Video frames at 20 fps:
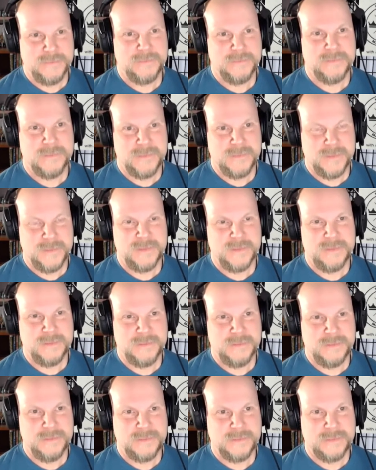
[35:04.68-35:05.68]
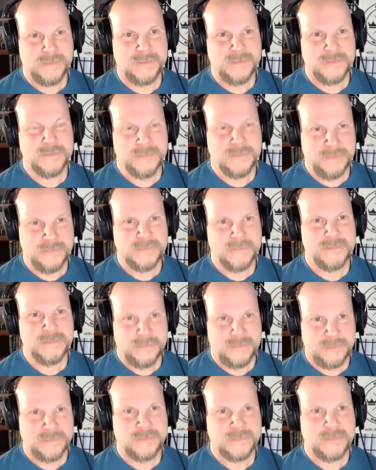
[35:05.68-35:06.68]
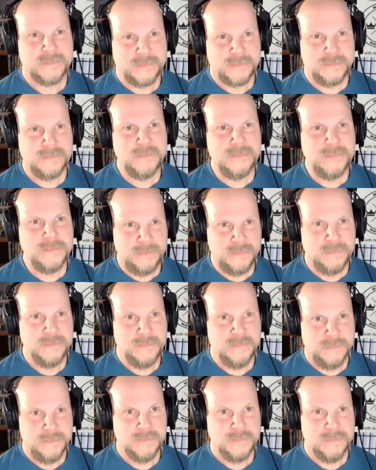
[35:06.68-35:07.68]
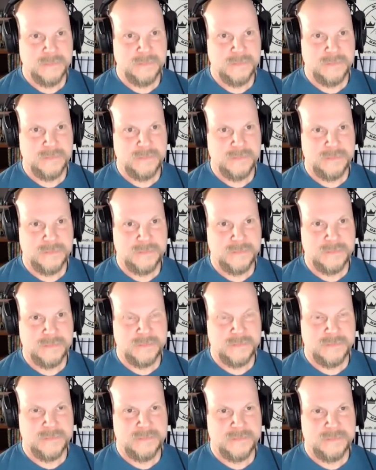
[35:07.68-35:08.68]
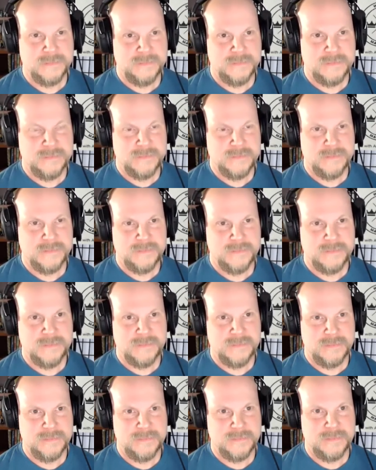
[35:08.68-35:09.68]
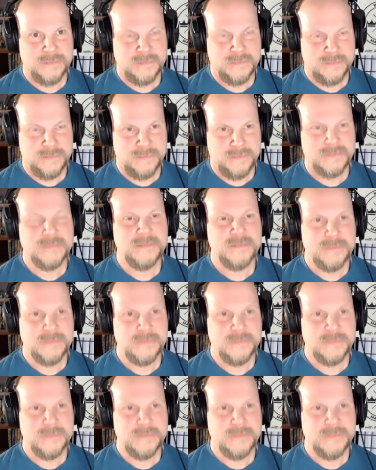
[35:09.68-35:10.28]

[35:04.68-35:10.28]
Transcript: [no speech]